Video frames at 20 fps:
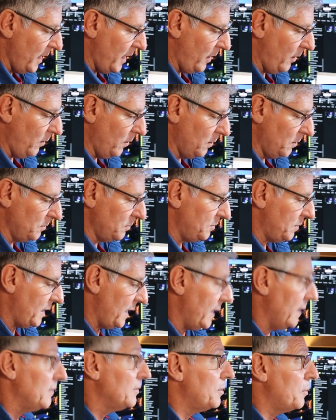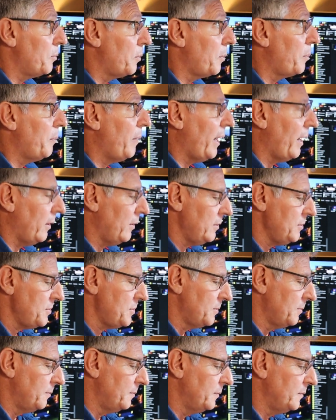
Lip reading: It holds down the propellers.